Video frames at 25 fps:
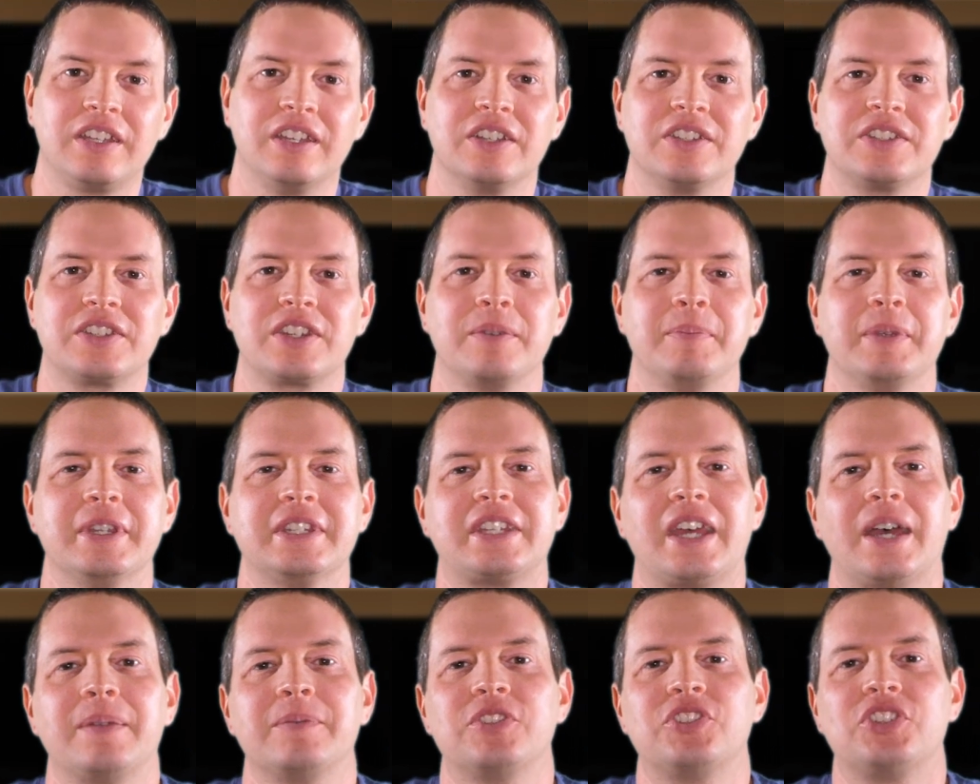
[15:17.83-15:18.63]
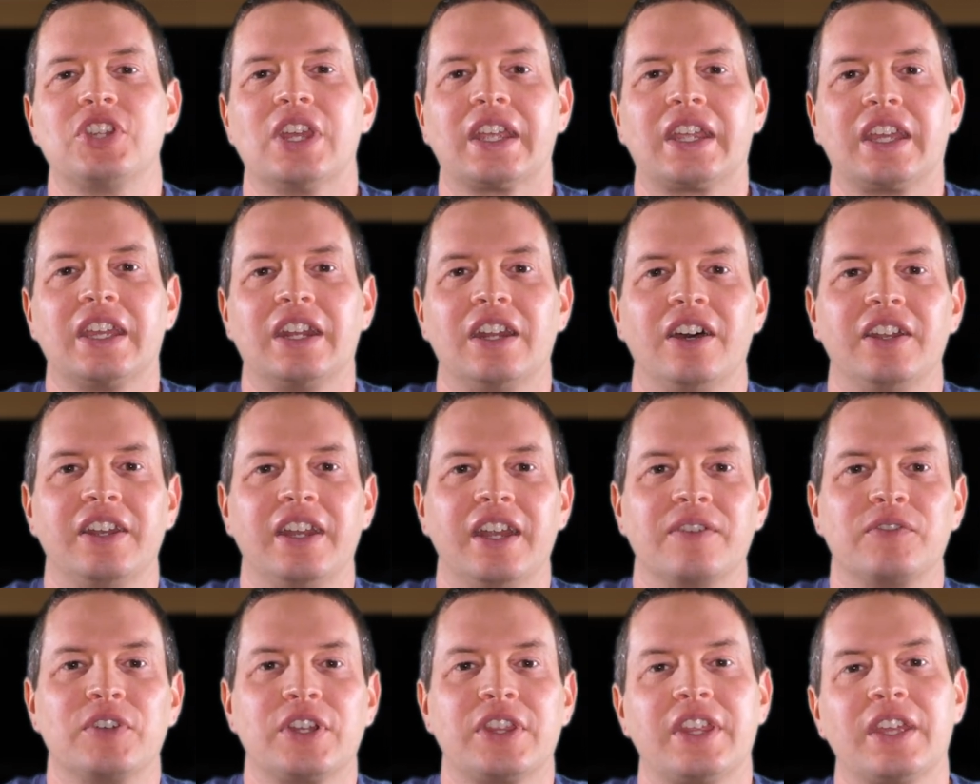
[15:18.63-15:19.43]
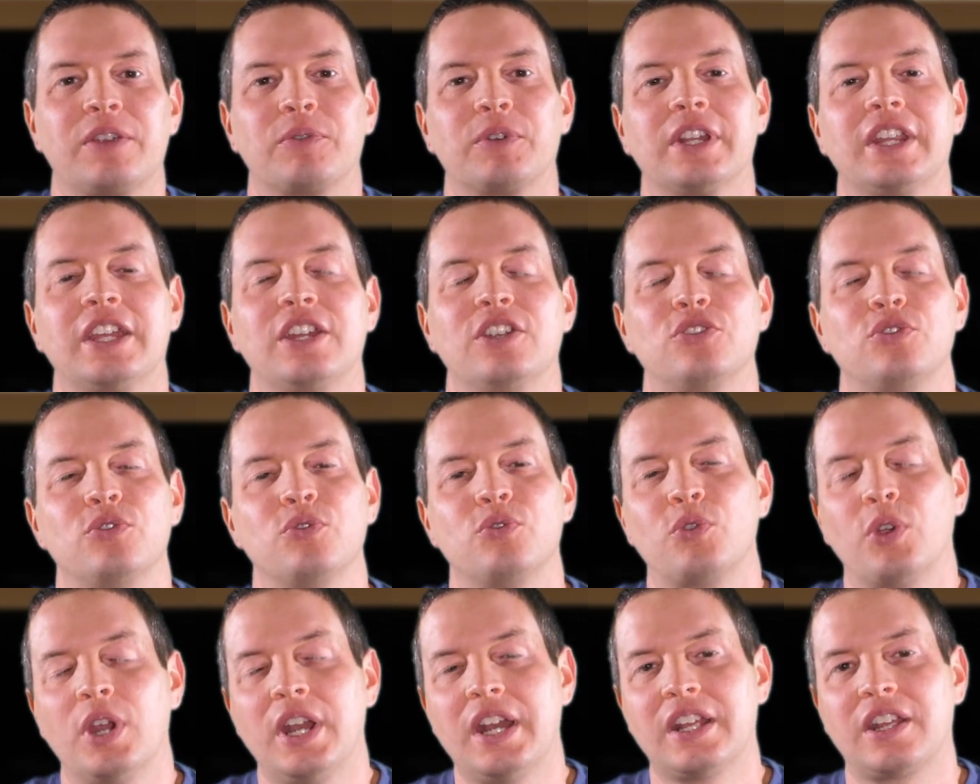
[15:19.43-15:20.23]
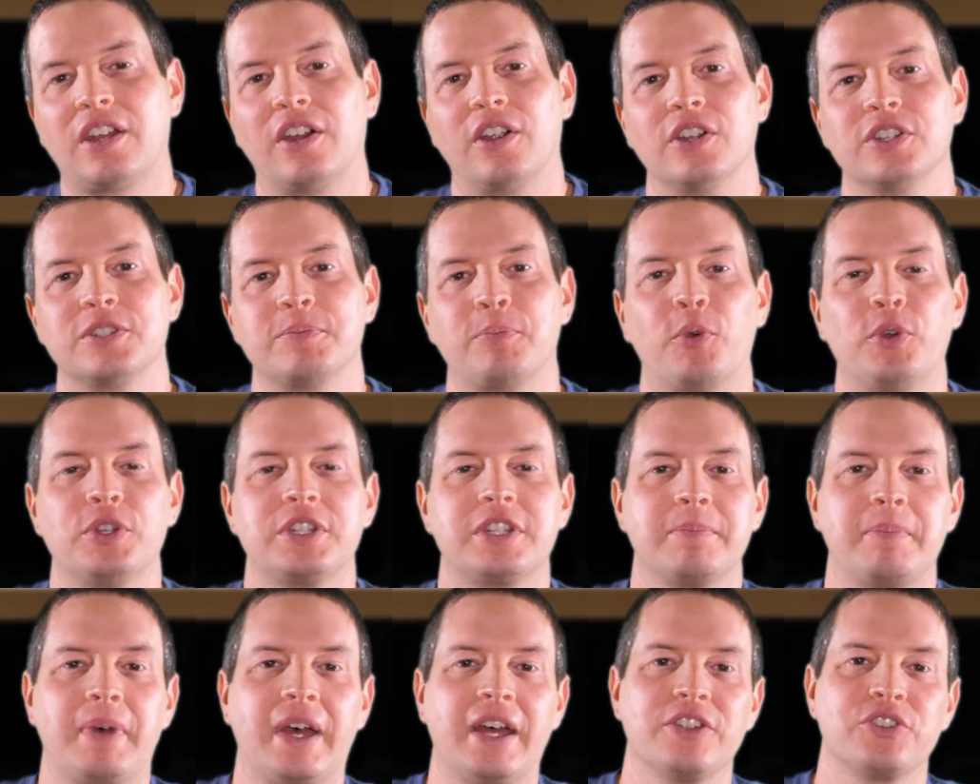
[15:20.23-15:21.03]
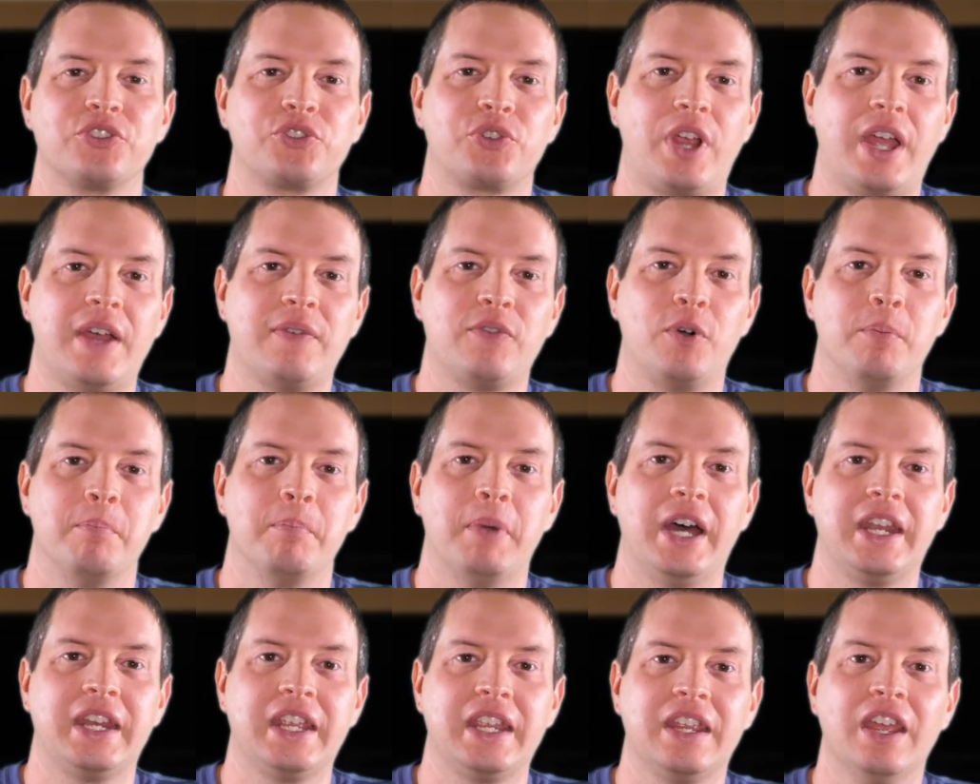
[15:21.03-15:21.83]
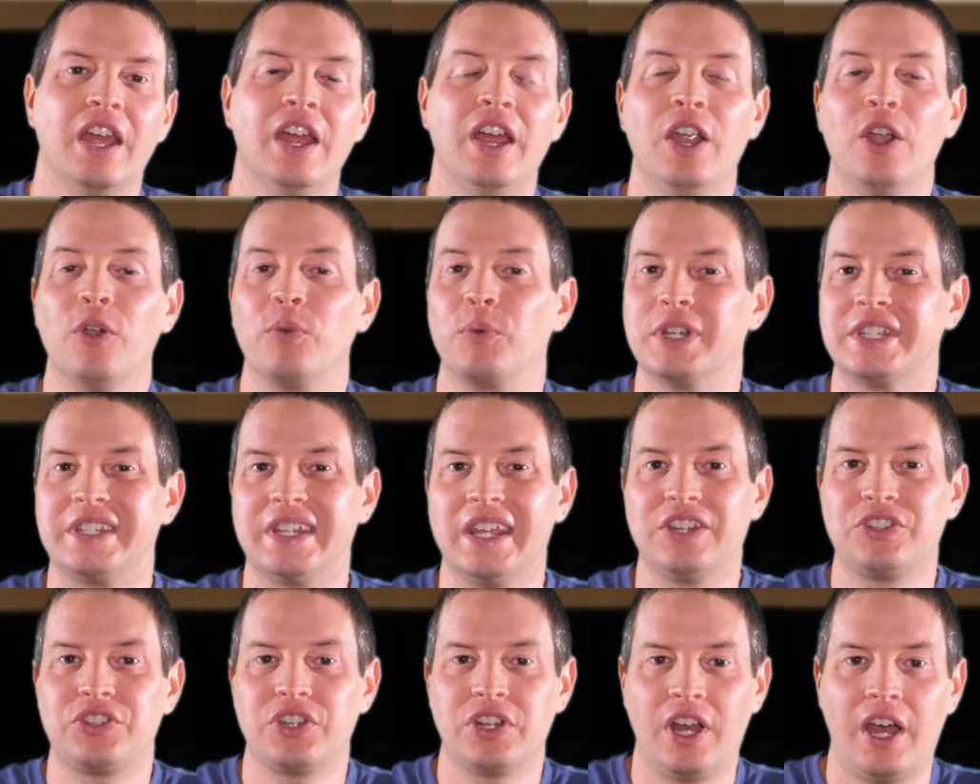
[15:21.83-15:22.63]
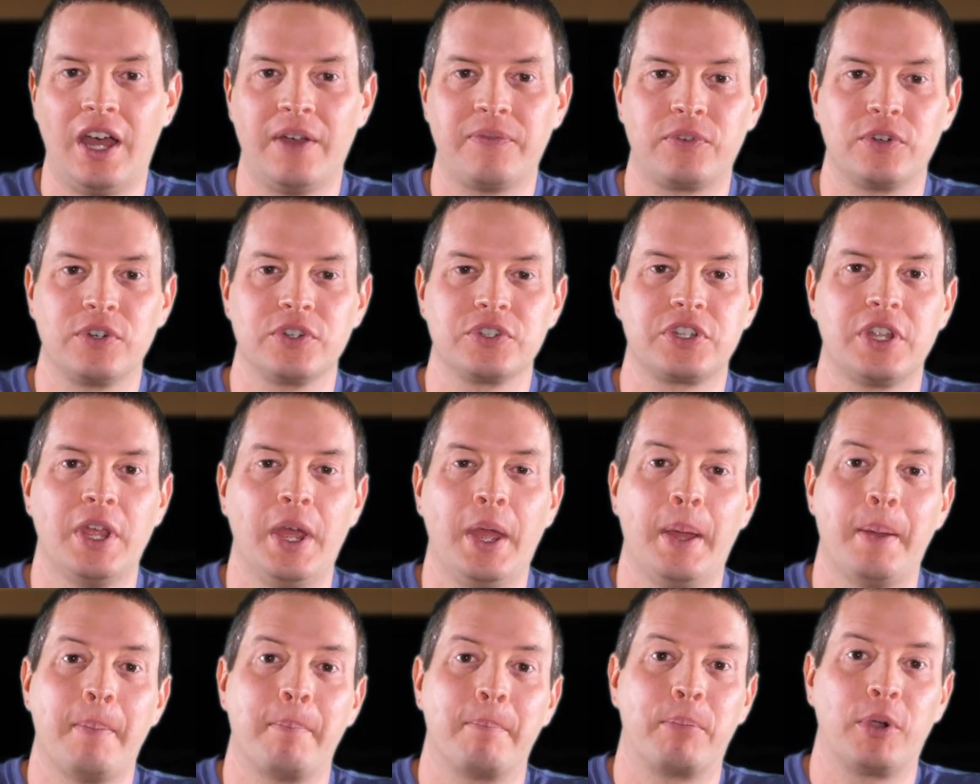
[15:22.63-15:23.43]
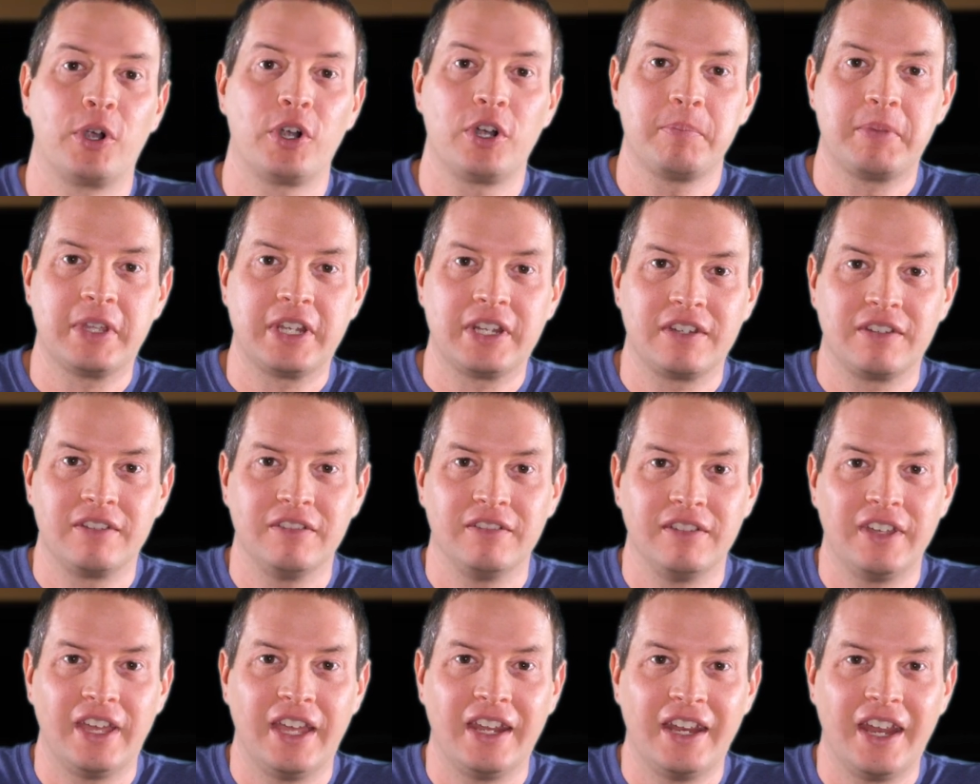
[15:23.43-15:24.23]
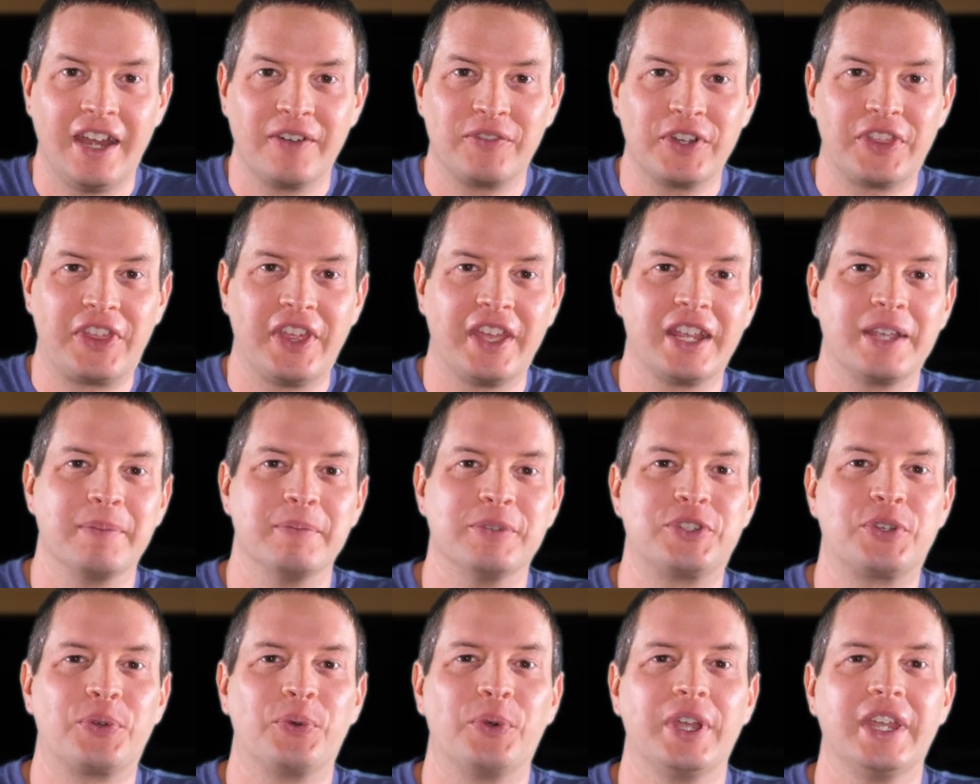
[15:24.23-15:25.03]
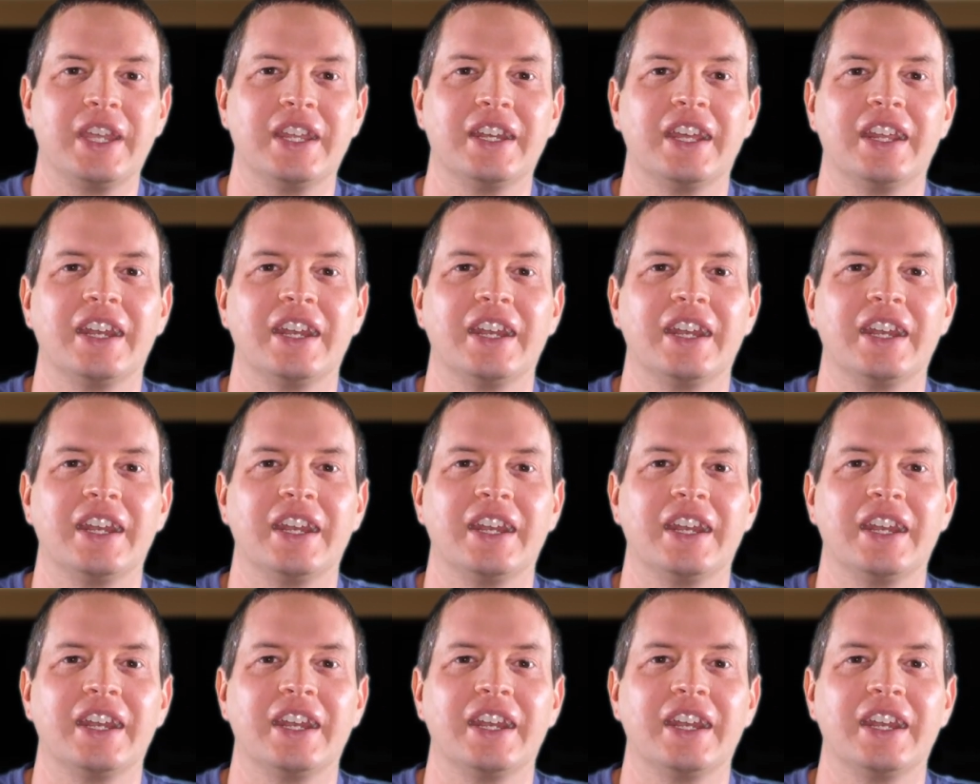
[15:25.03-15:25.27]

It's going to be time to check in on everything related to credit cards, points and miles, travel, money, retention offers, bourbon, and everything in between.